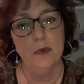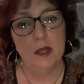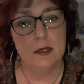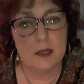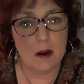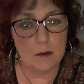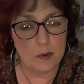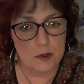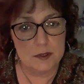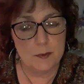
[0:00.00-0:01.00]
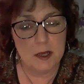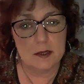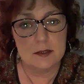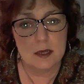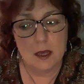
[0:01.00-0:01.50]
these card pulls
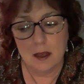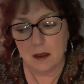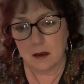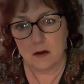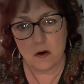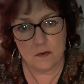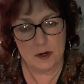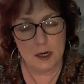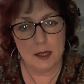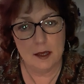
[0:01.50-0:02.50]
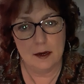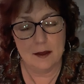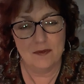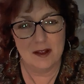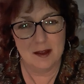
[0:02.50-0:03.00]
because COVID had hit and I
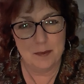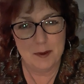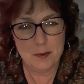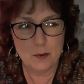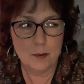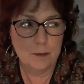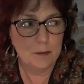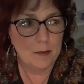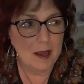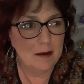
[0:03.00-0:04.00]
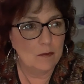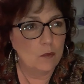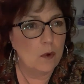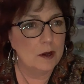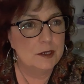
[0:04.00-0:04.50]
felt like people might
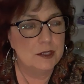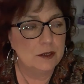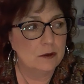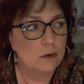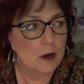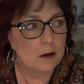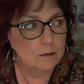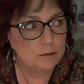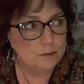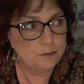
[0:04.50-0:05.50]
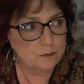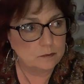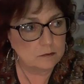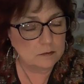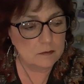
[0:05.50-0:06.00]
want to um,
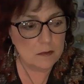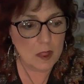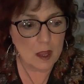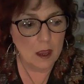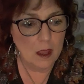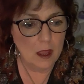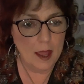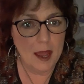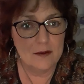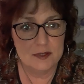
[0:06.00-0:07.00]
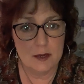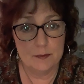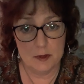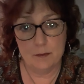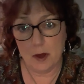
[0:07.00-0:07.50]
have
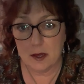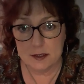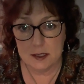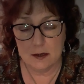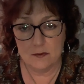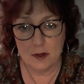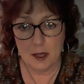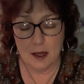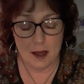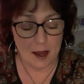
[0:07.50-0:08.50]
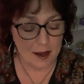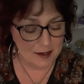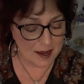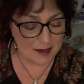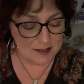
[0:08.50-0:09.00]
something positive.
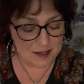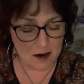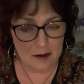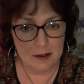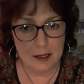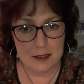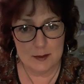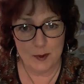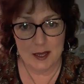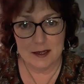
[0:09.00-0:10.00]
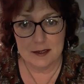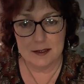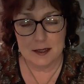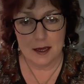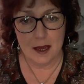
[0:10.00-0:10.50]
I, I started these
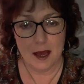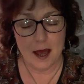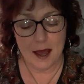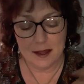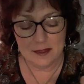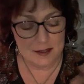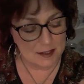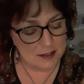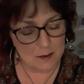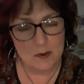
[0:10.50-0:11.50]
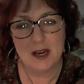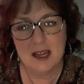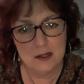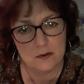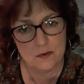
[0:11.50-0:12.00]
because I, this is something
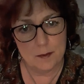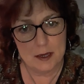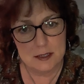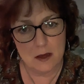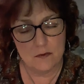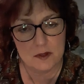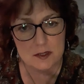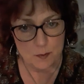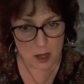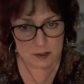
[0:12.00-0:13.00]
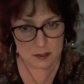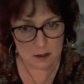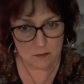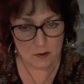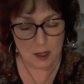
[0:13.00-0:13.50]
I do for myself that's
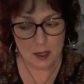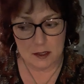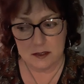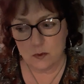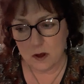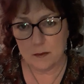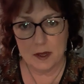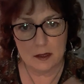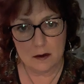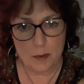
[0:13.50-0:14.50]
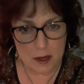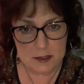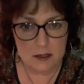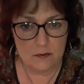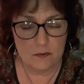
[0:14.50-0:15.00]
positive. It's one of my little
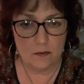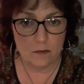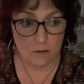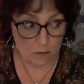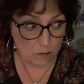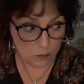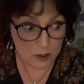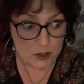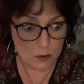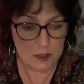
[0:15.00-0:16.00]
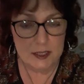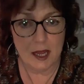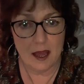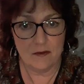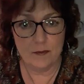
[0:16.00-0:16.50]
positive rituals. I
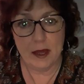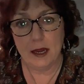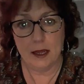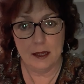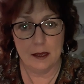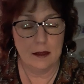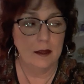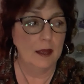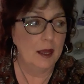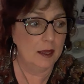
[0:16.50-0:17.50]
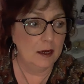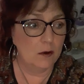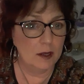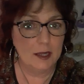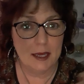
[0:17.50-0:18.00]
have many. You know,
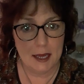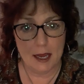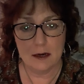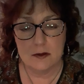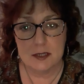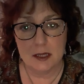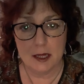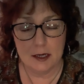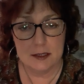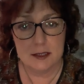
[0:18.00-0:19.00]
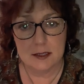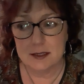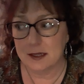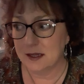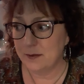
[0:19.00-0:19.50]
I light candles, I light incense,
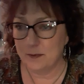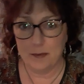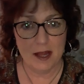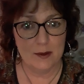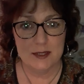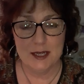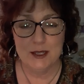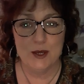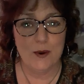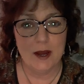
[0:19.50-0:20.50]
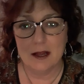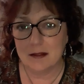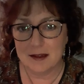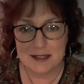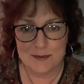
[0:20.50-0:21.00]
I light Palo Santo, I
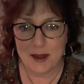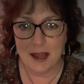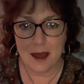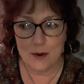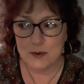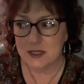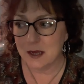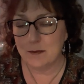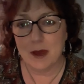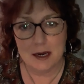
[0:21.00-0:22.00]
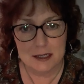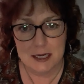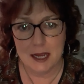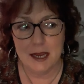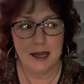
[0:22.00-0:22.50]
cleanse my house, I
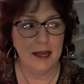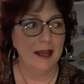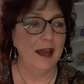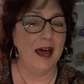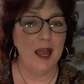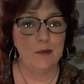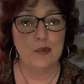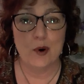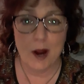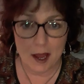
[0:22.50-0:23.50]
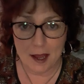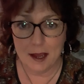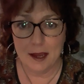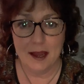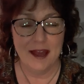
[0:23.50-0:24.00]
meditate, I
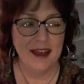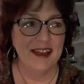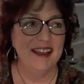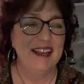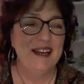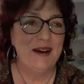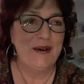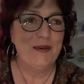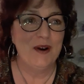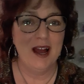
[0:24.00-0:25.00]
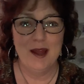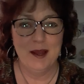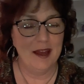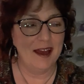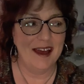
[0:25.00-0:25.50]
pray. You know, I